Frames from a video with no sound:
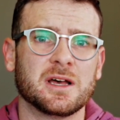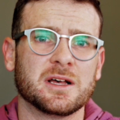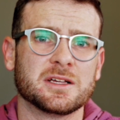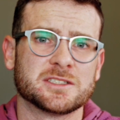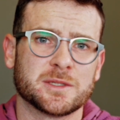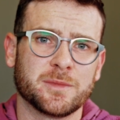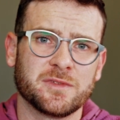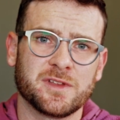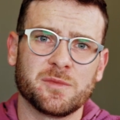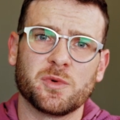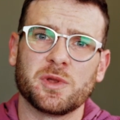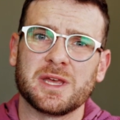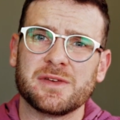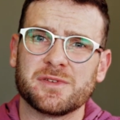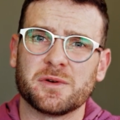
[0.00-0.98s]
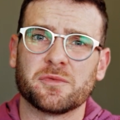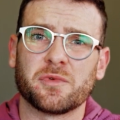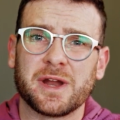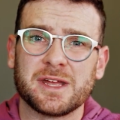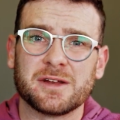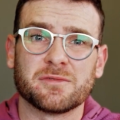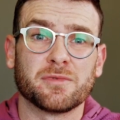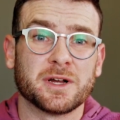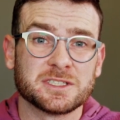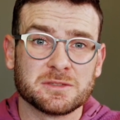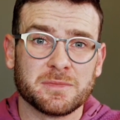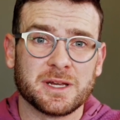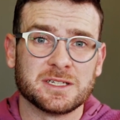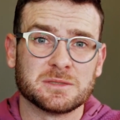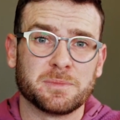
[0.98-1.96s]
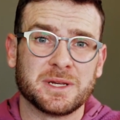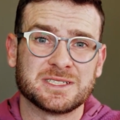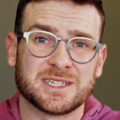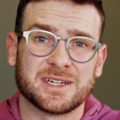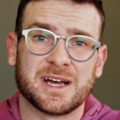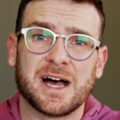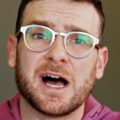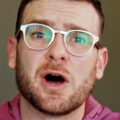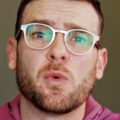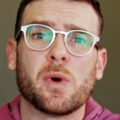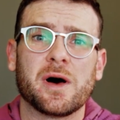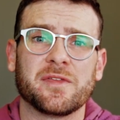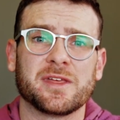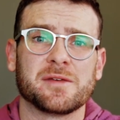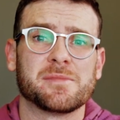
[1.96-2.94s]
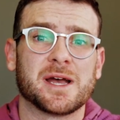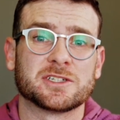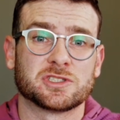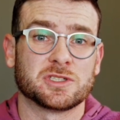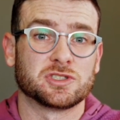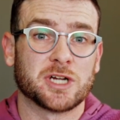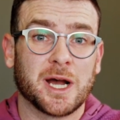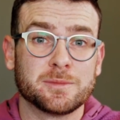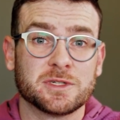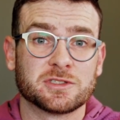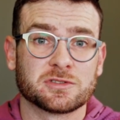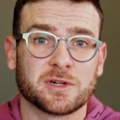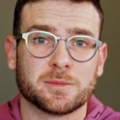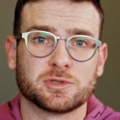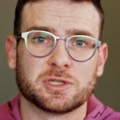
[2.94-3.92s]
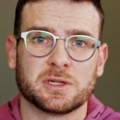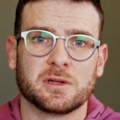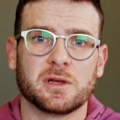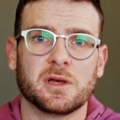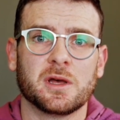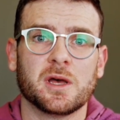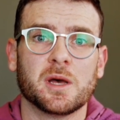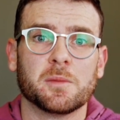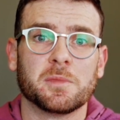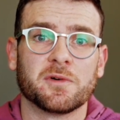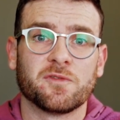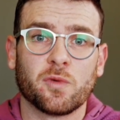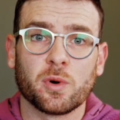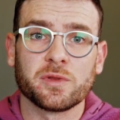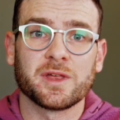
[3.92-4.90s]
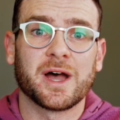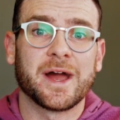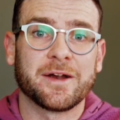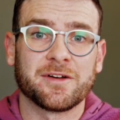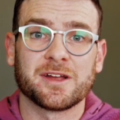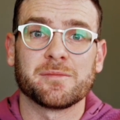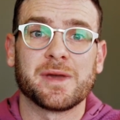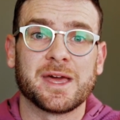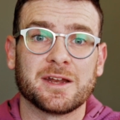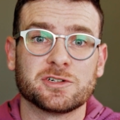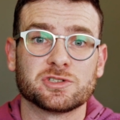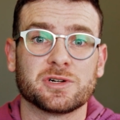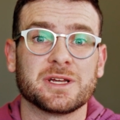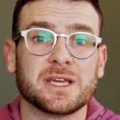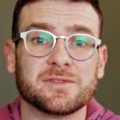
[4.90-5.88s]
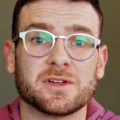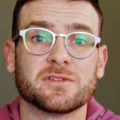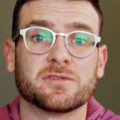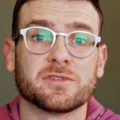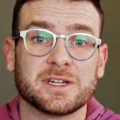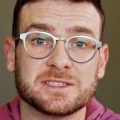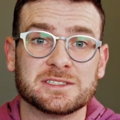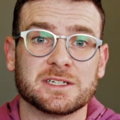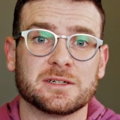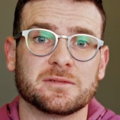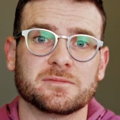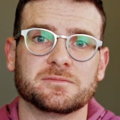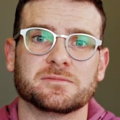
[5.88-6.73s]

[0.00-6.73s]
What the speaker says: Some of them will even rate resumes based on how well they match the job description before the hiring manager even reads it.